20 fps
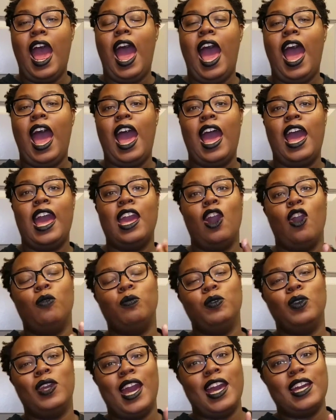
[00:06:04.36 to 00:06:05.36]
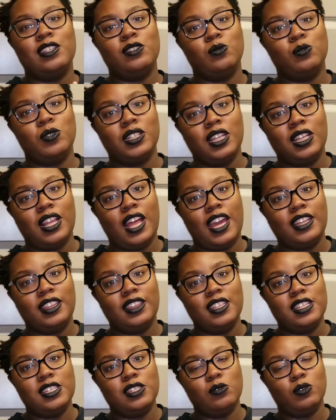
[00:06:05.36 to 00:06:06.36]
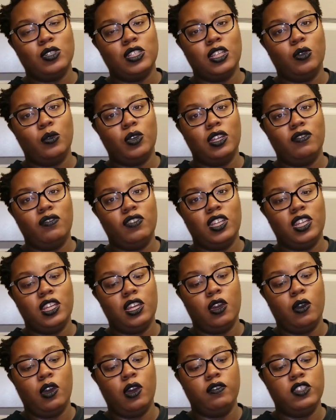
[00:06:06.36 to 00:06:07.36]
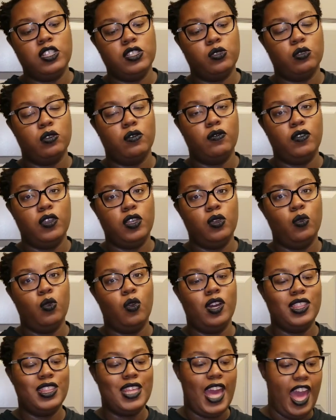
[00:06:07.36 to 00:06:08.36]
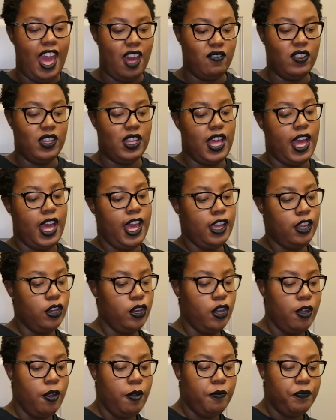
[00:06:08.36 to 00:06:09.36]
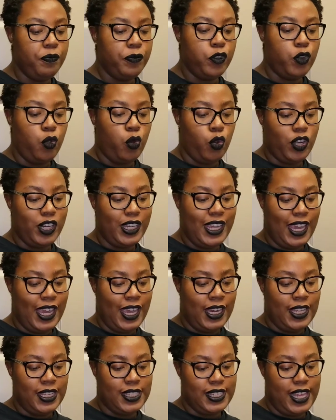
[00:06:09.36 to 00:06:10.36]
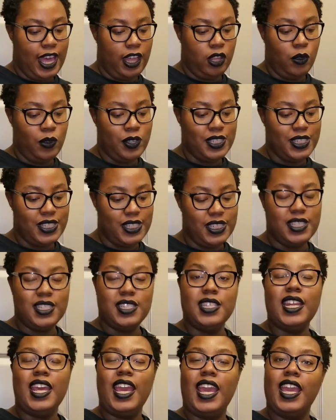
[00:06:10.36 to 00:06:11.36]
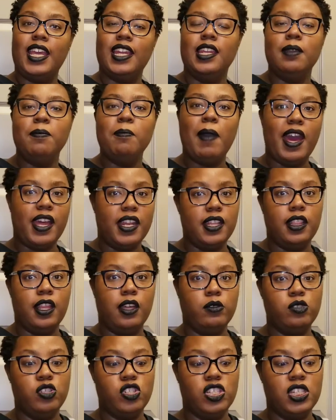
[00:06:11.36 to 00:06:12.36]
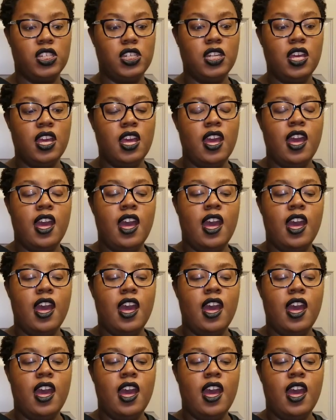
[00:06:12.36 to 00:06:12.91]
I hope you guys really like this really quick video of this review on the Avalon Organics Aloe Unscented Hand and Body Lotion.